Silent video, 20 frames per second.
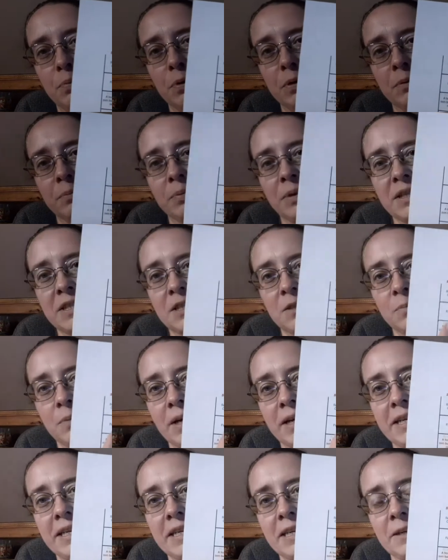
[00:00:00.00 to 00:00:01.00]
put in places, but I
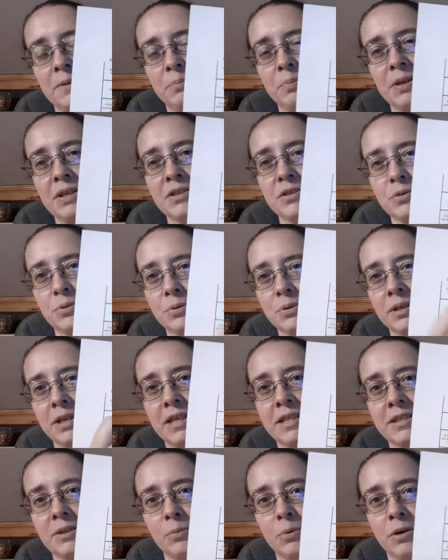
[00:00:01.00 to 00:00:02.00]
did it in pencil in
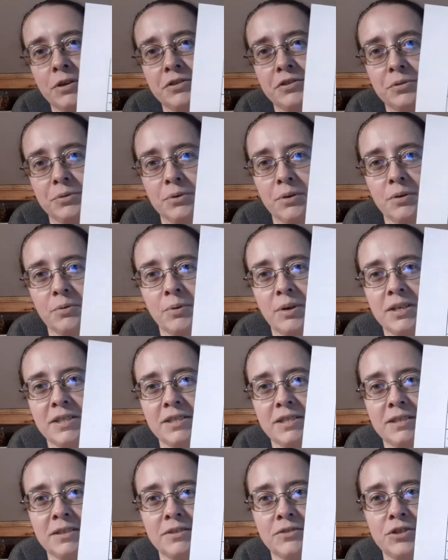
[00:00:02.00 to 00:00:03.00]
case I wanted to erase
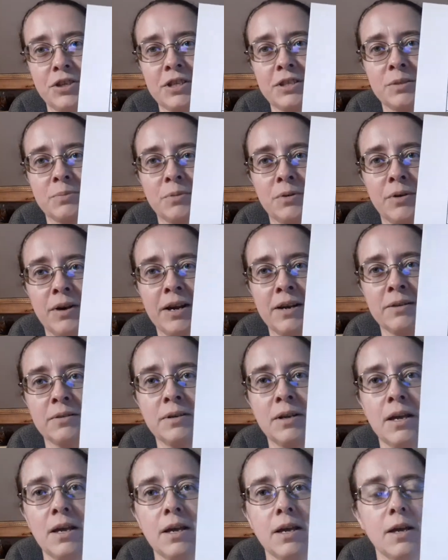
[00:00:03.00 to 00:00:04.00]
it and change them around.
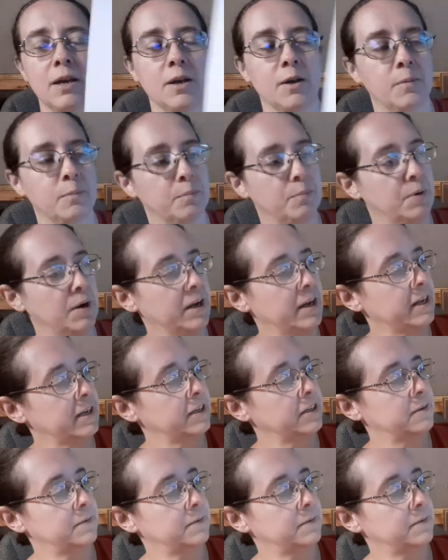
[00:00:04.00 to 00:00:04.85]
But